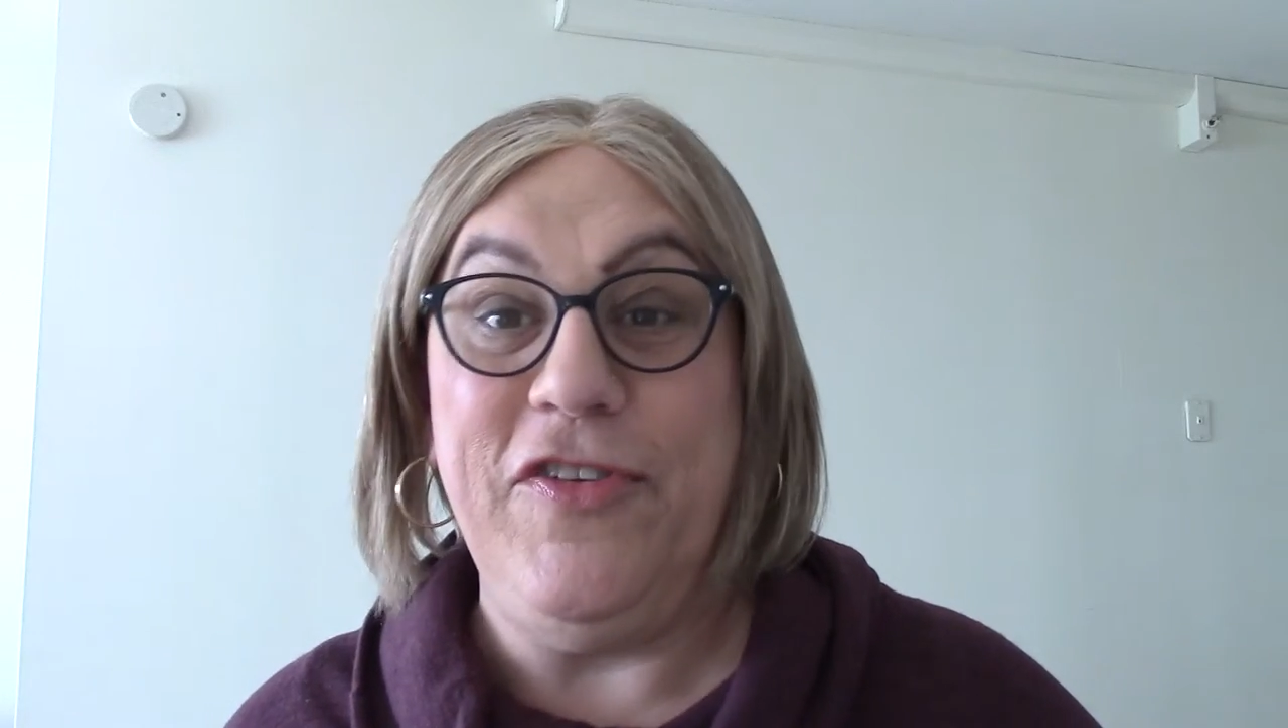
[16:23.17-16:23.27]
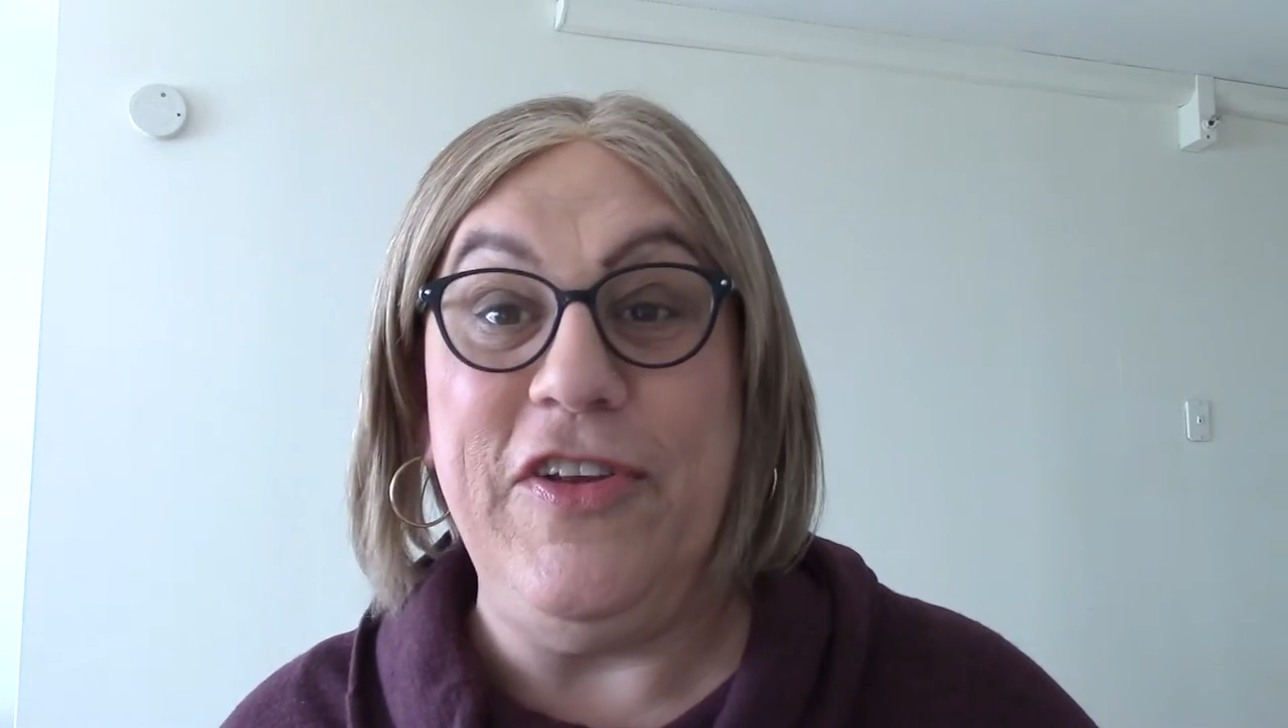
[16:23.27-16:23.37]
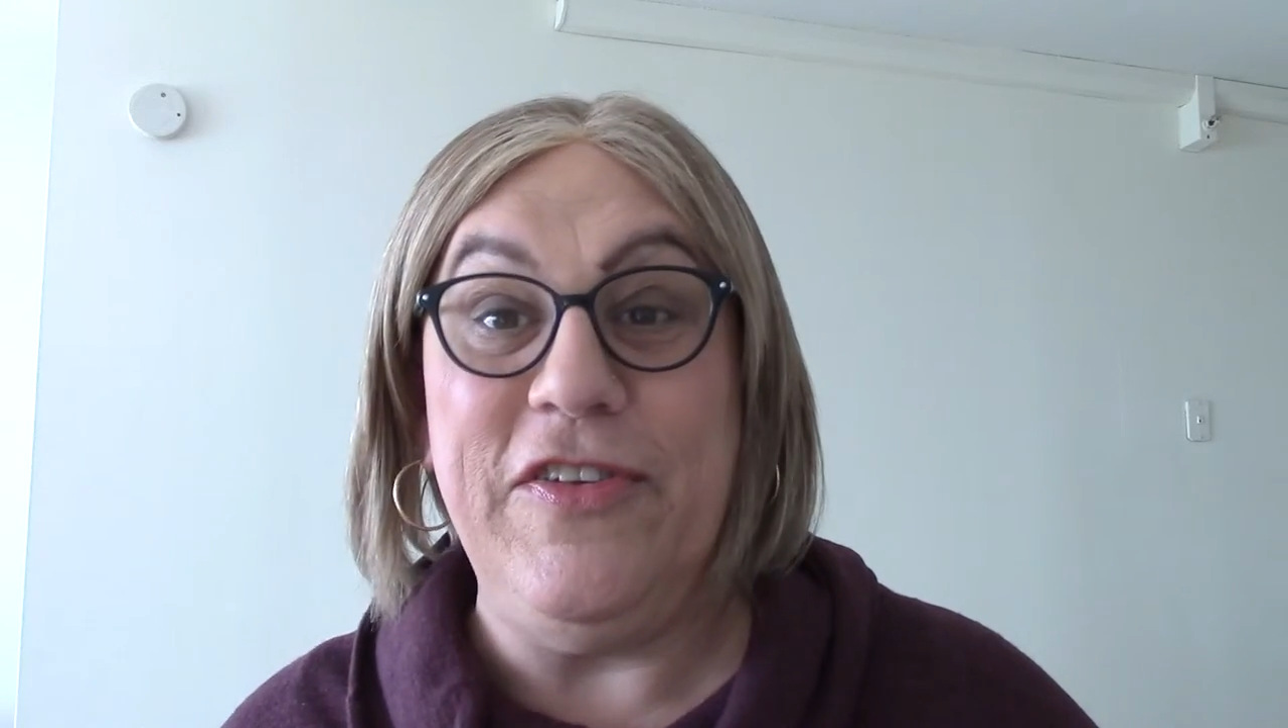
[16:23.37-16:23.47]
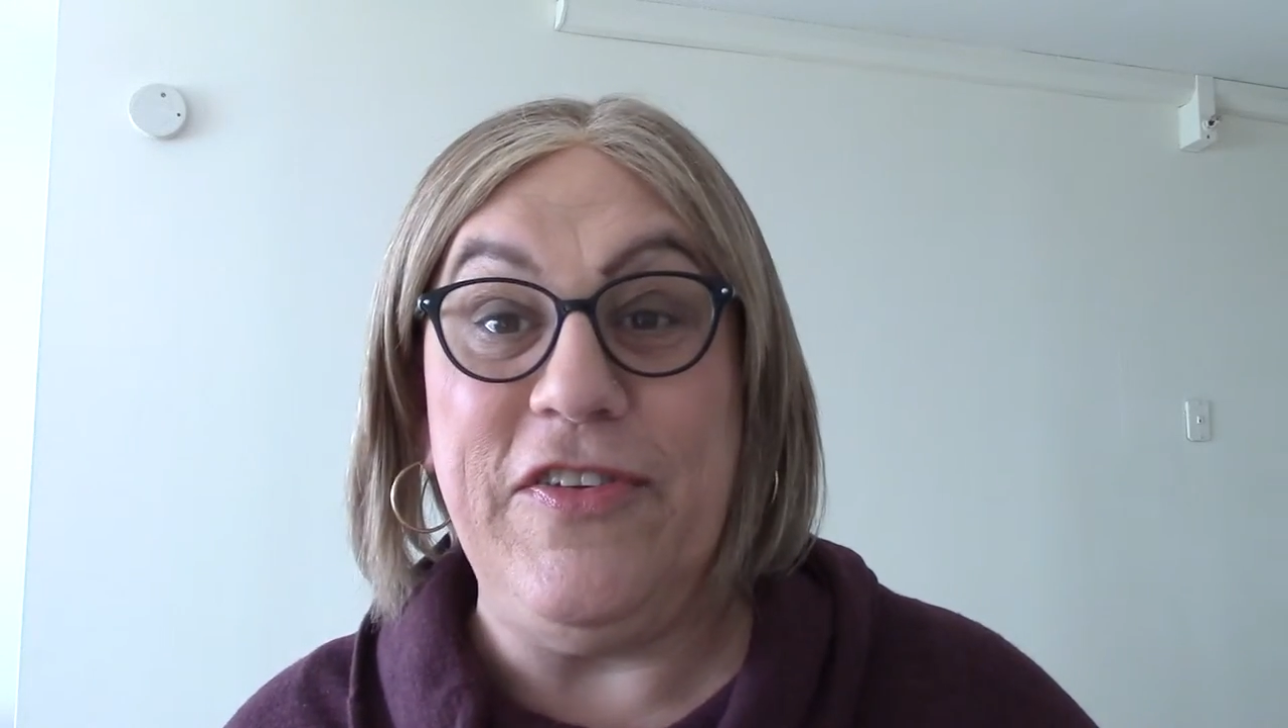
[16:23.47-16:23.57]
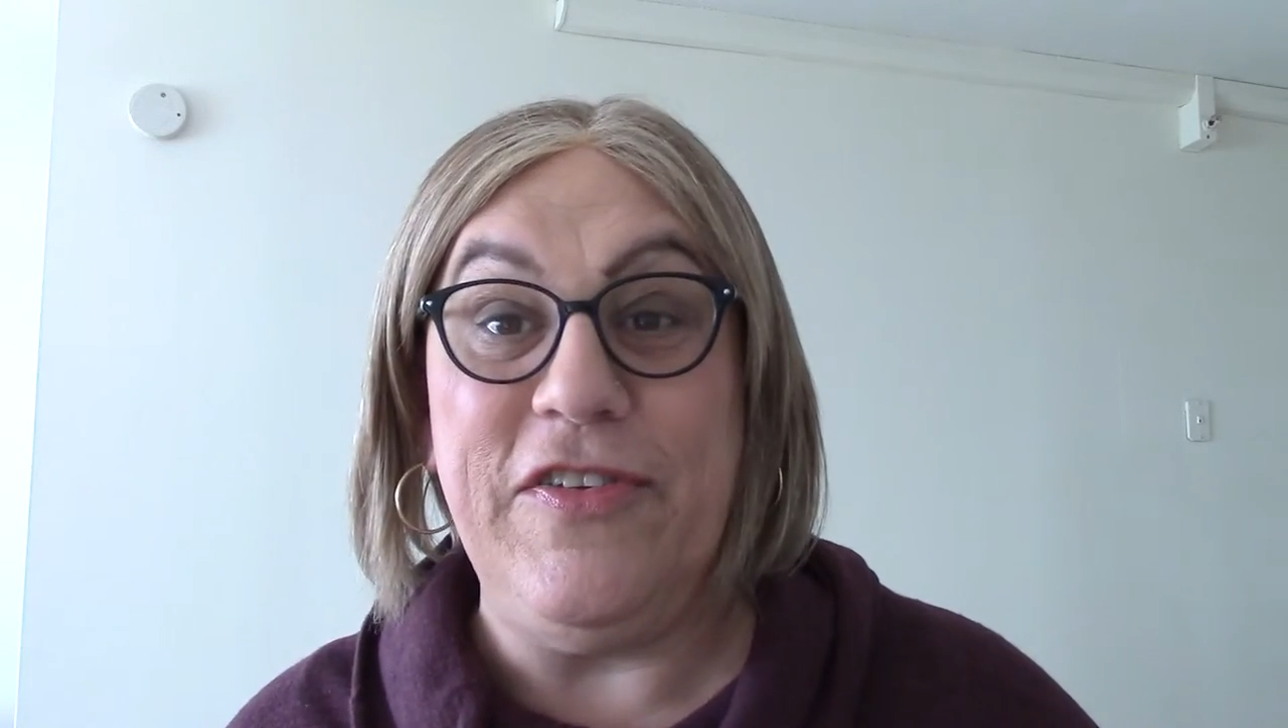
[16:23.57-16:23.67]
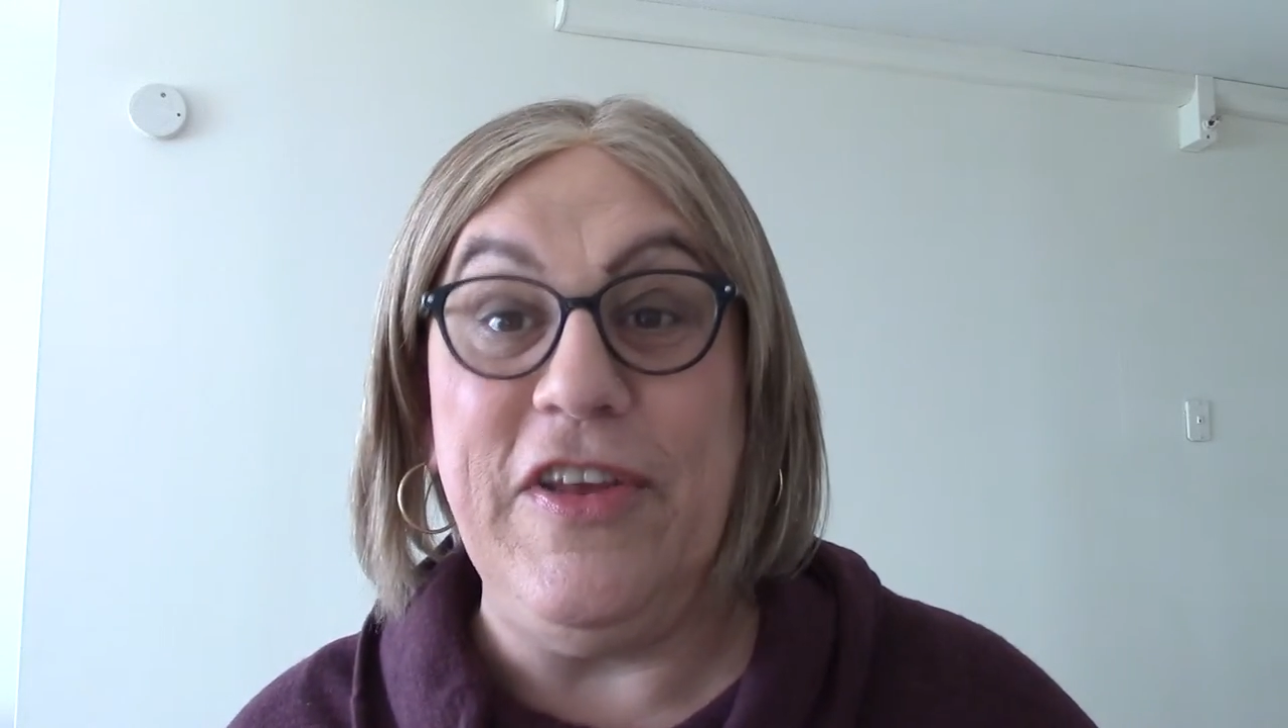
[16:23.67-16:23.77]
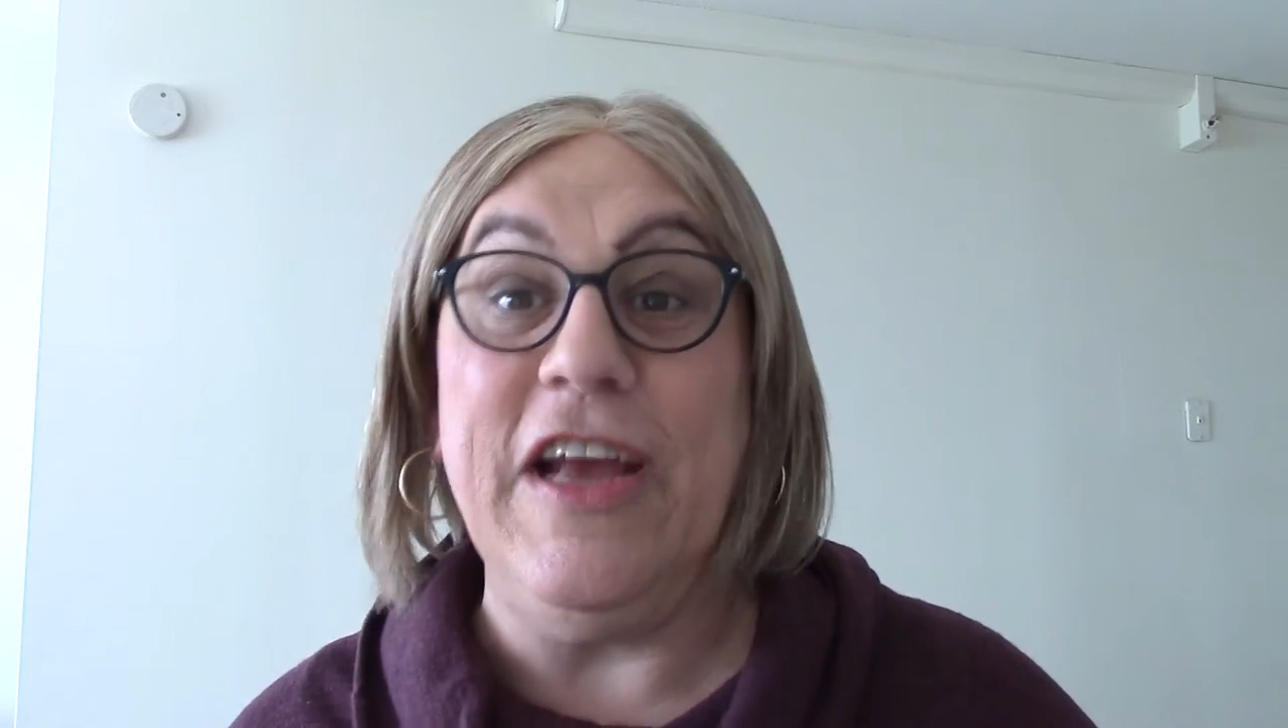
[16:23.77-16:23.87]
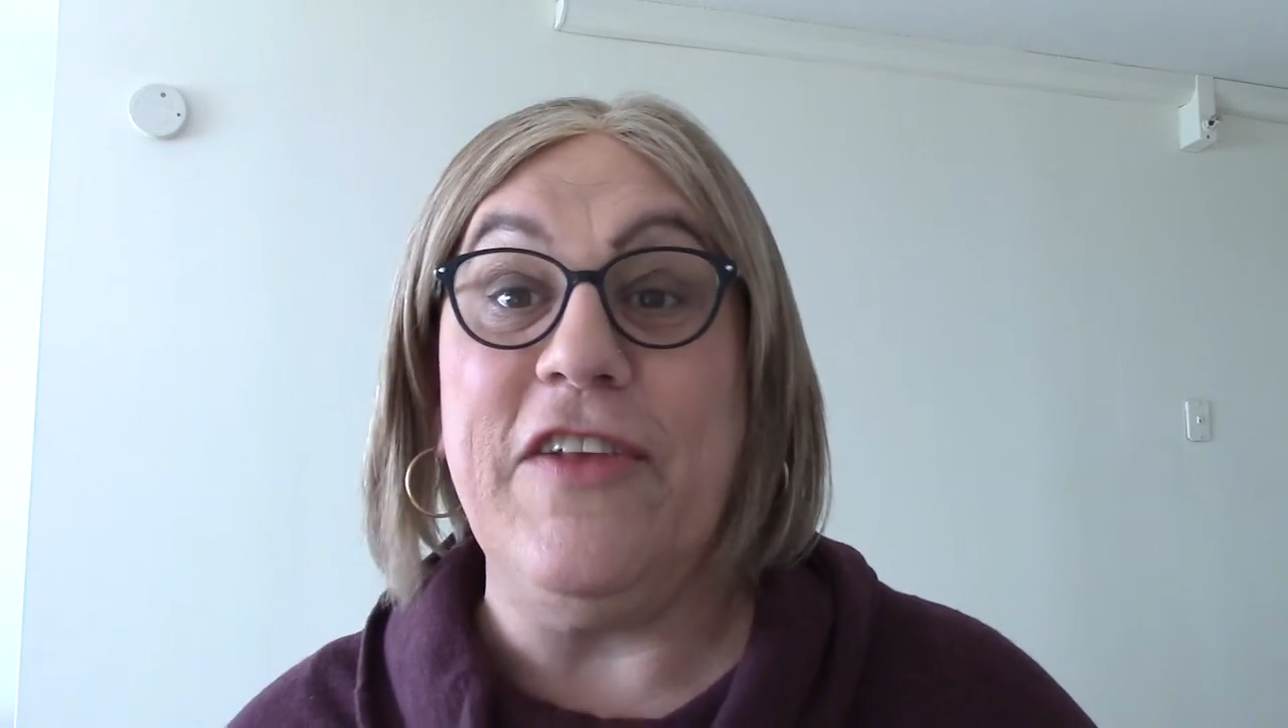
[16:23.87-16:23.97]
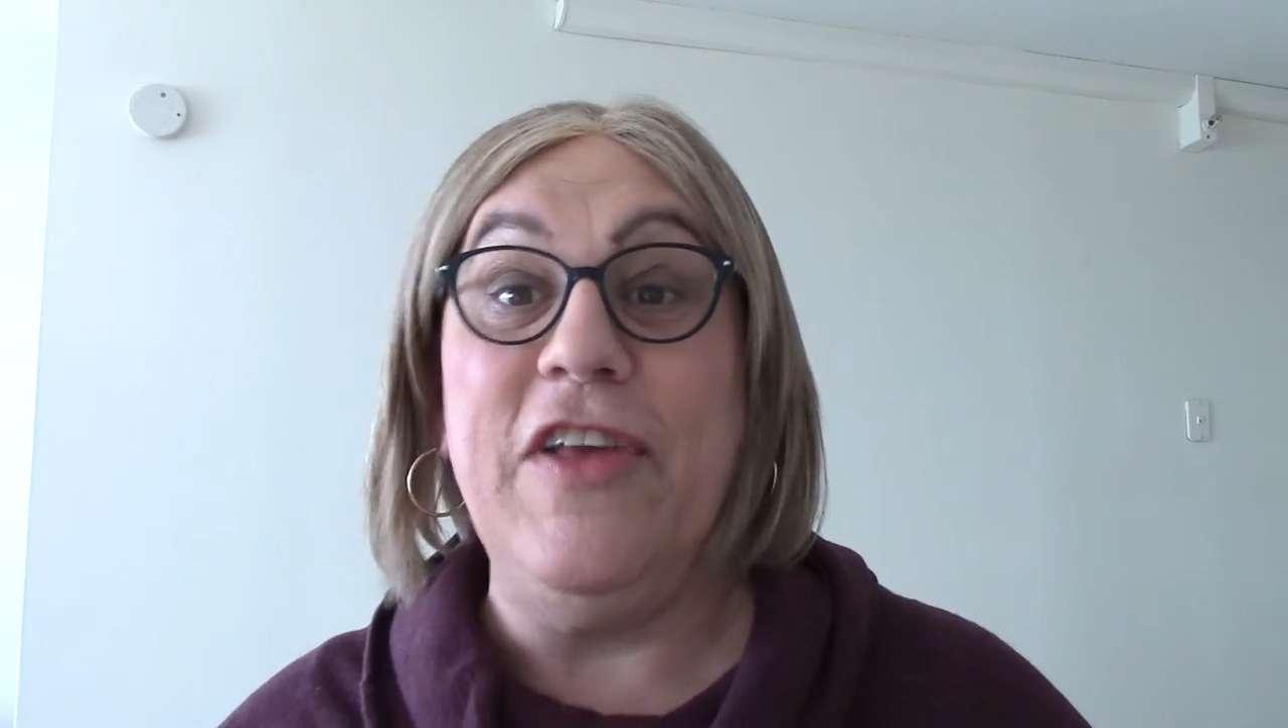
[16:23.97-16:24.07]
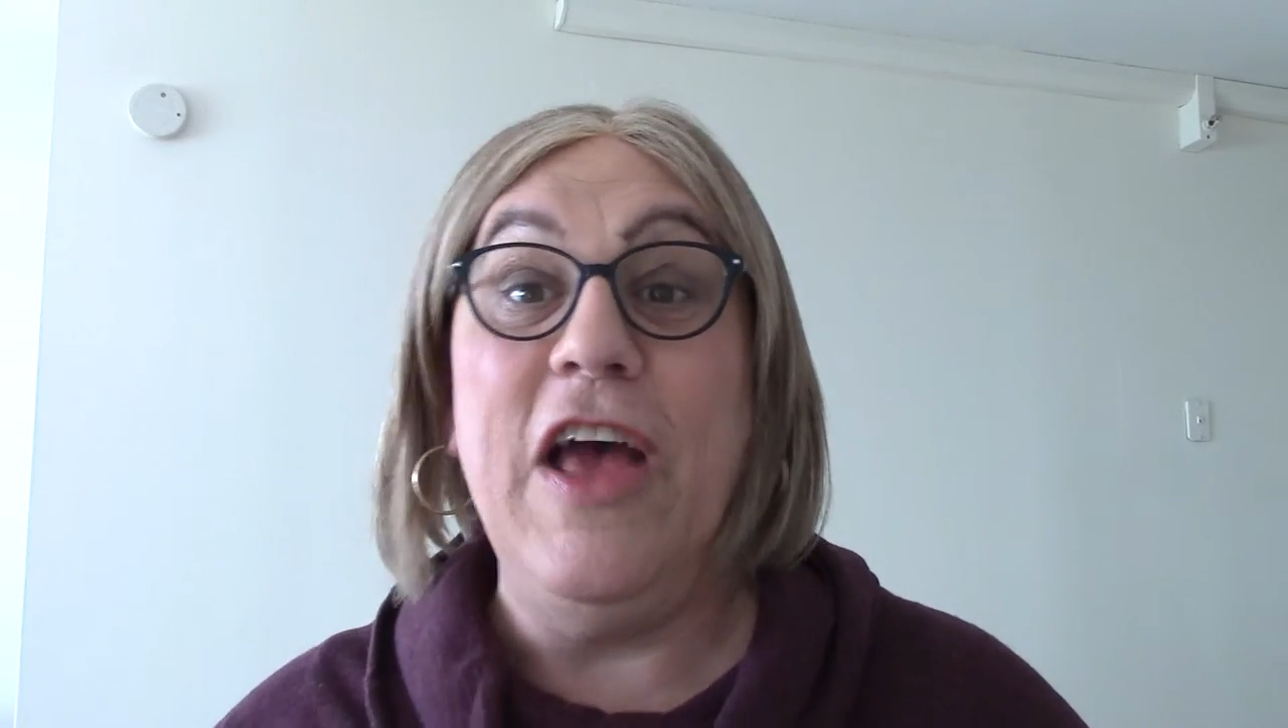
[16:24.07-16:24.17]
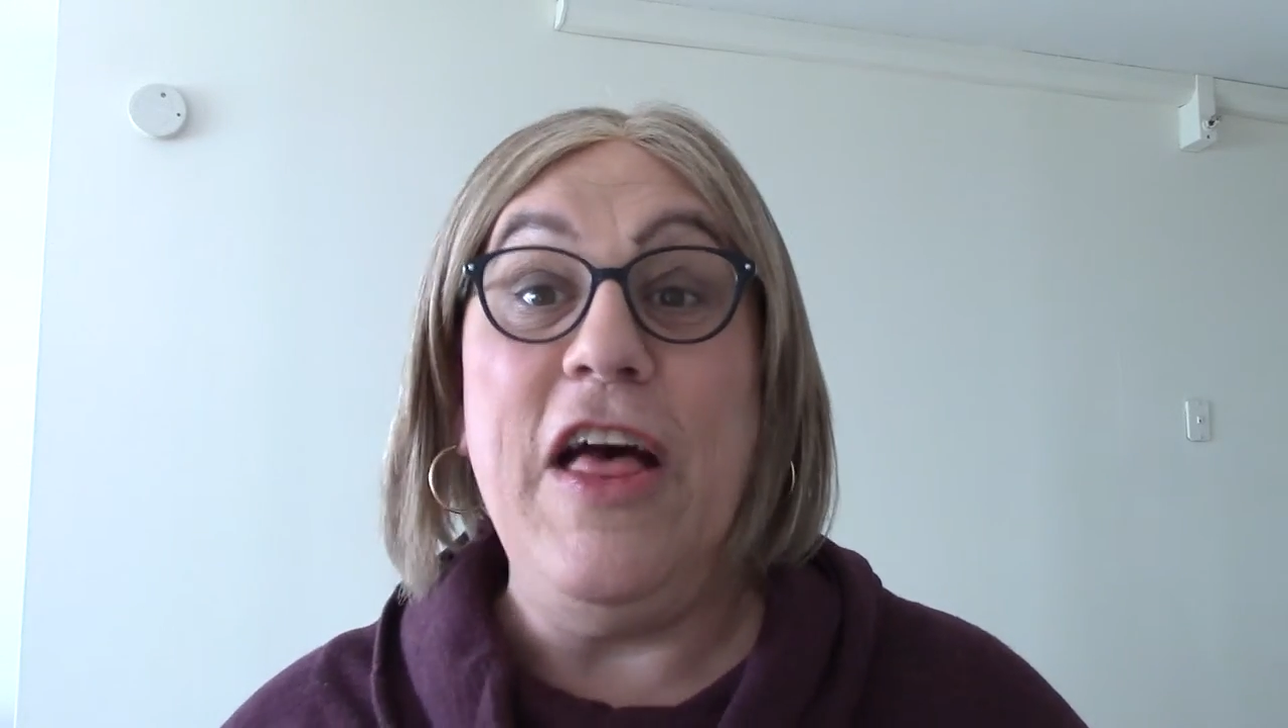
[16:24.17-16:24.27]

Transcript: season six.